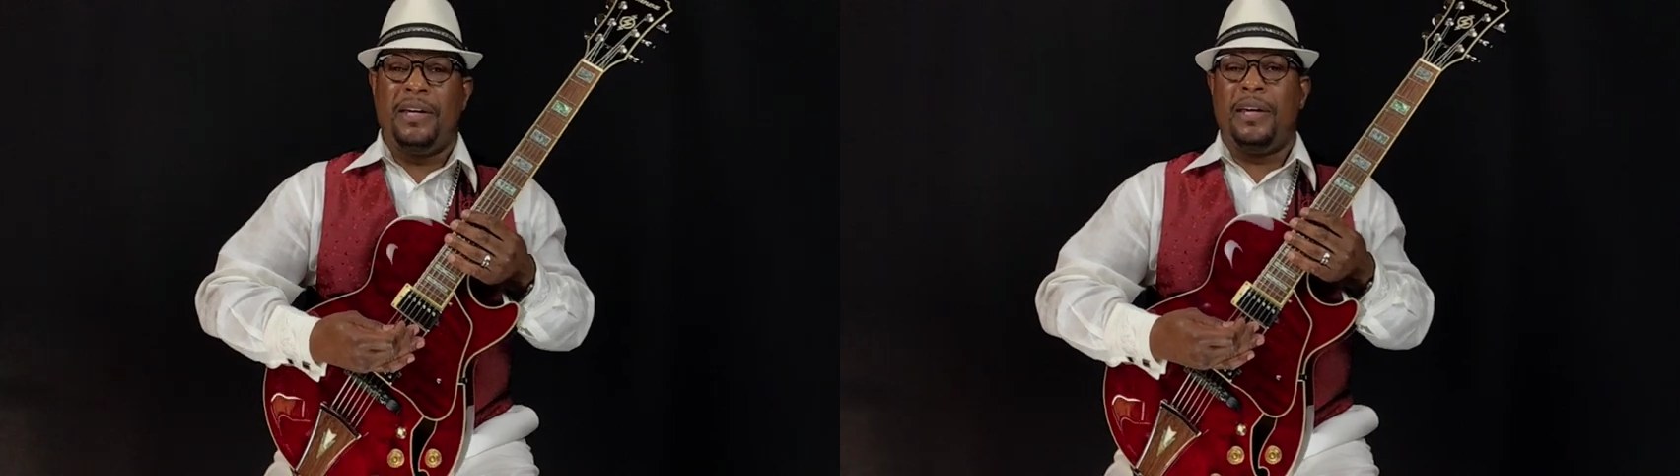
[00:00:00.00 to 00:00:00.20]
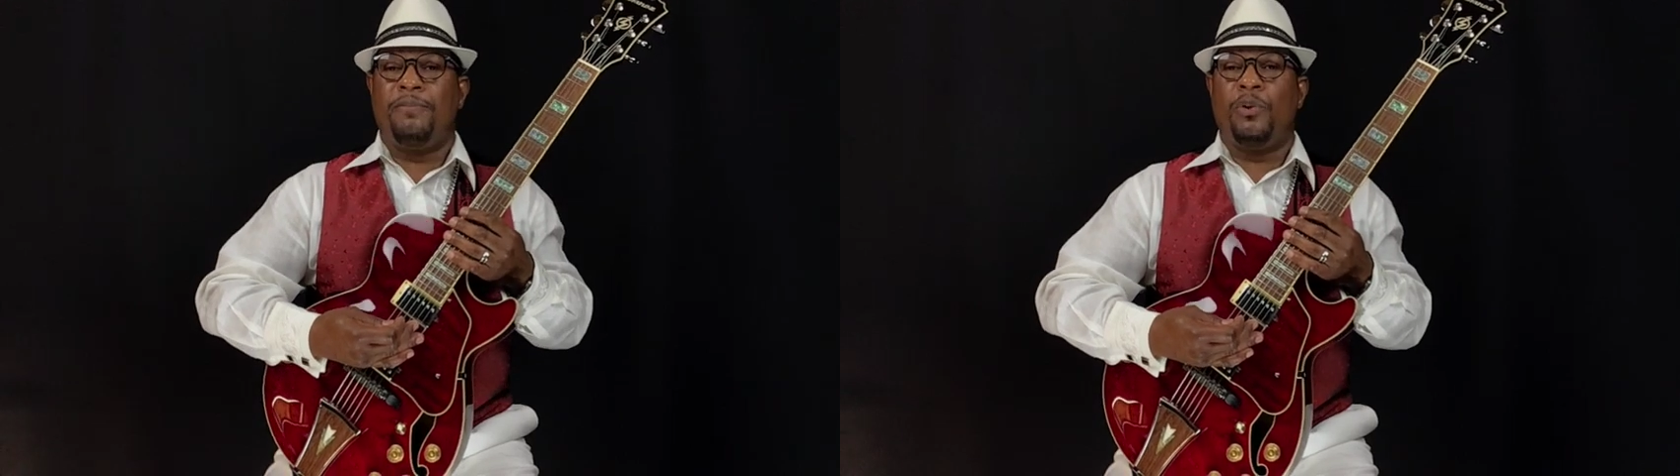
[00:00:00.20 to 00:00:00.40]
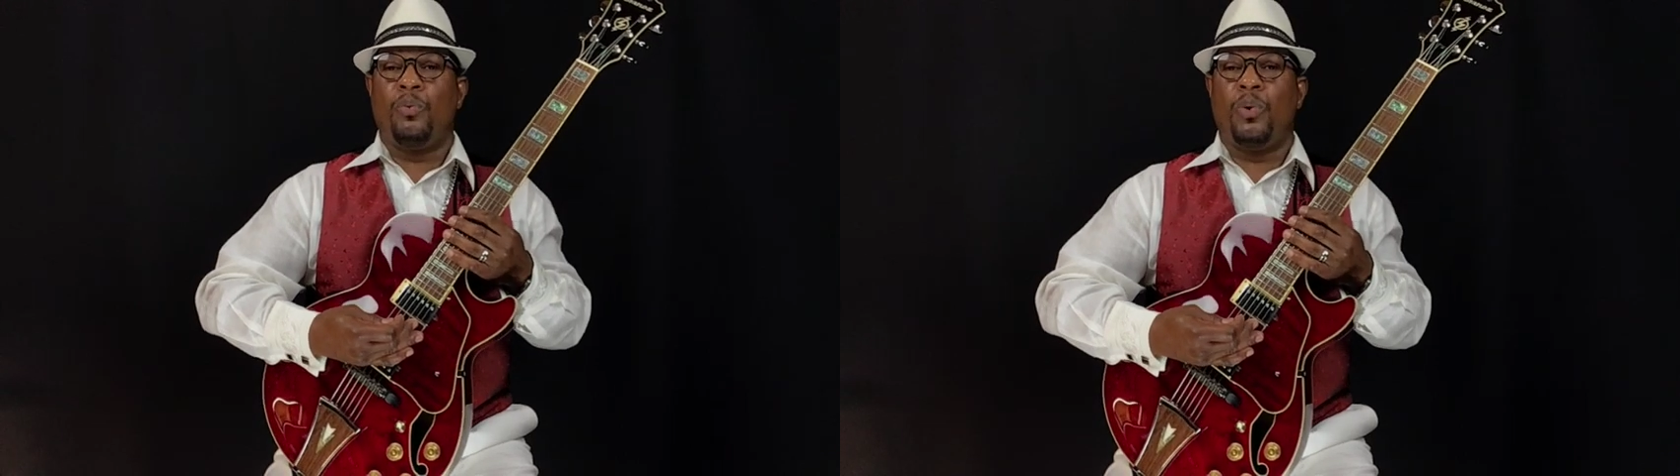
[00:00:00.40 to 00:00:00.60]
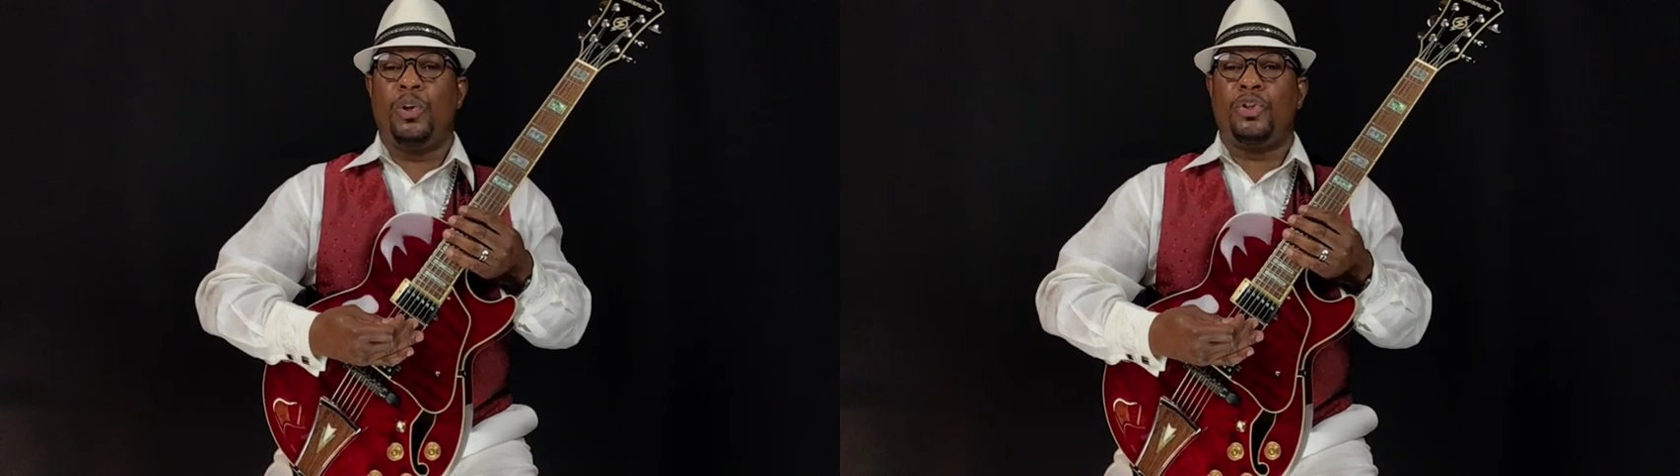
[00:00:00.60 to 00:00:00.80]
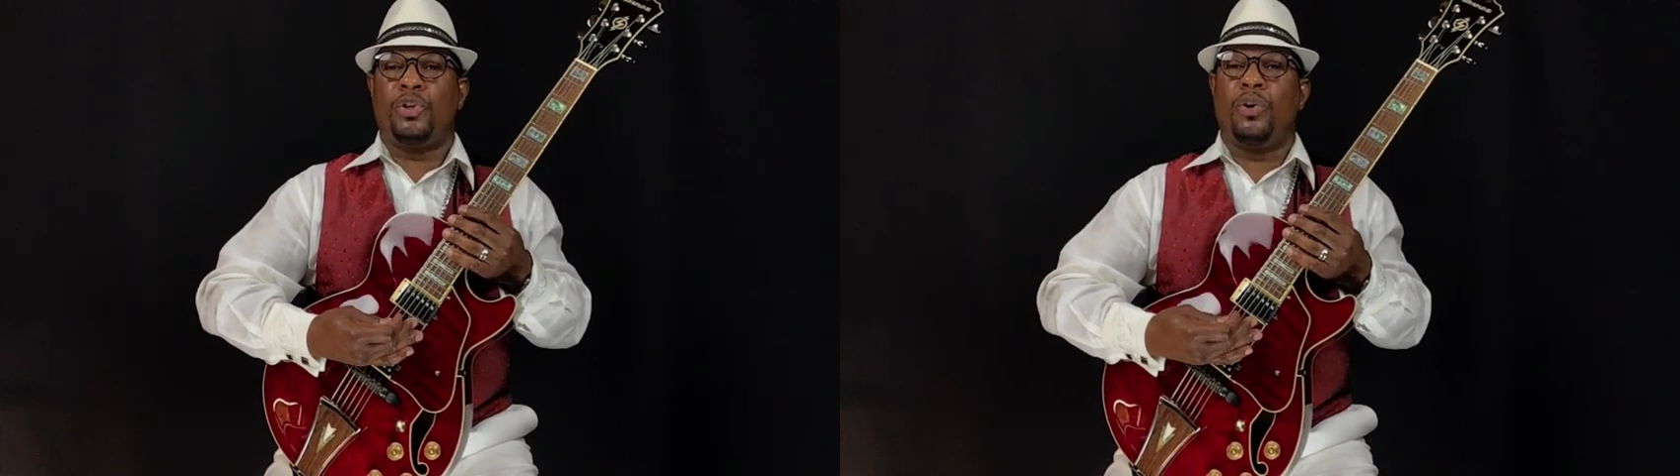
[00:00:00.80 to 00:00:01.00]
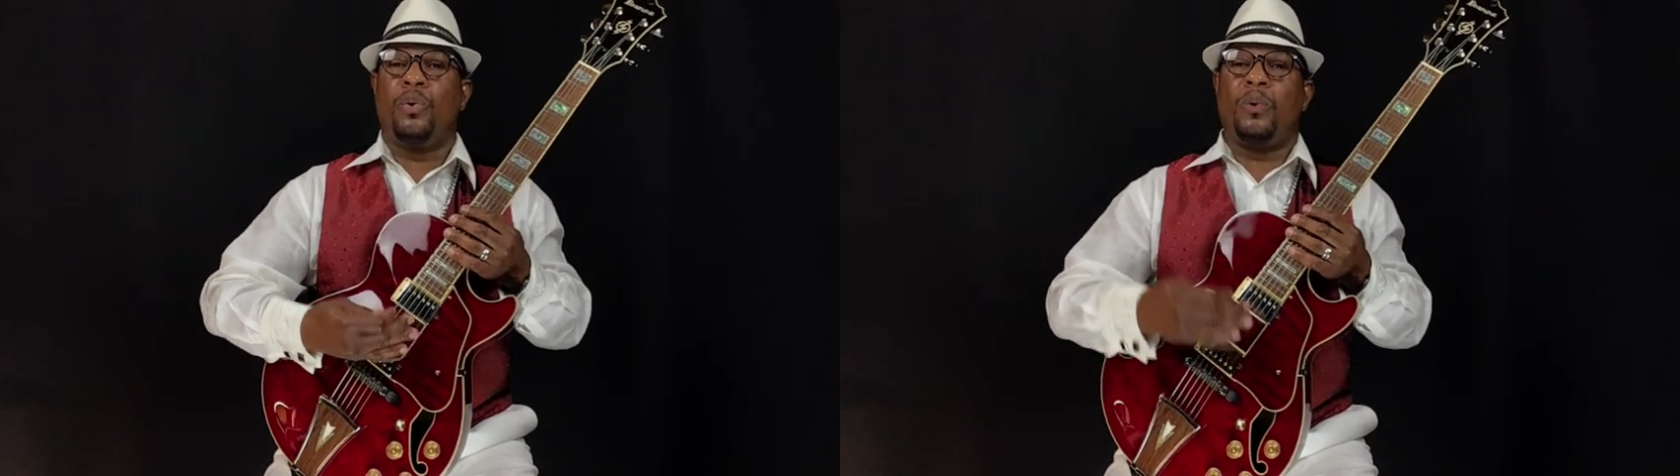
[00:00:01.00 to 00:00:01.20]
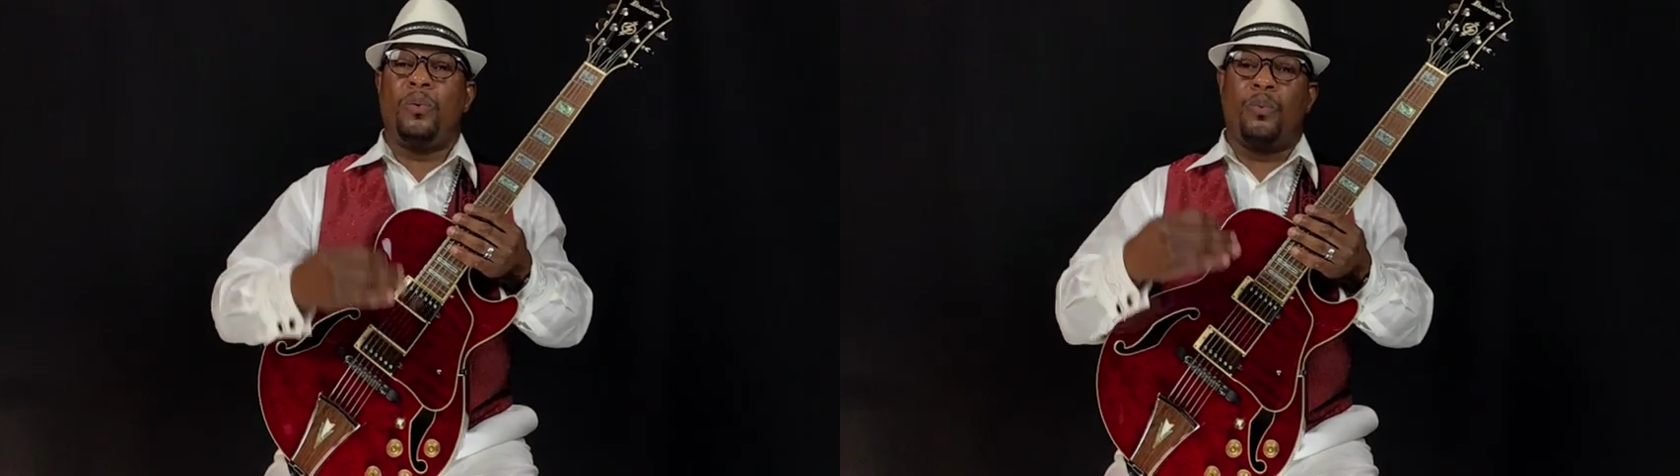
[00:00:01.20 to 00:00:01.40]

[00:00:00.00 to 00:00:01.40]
if you want to go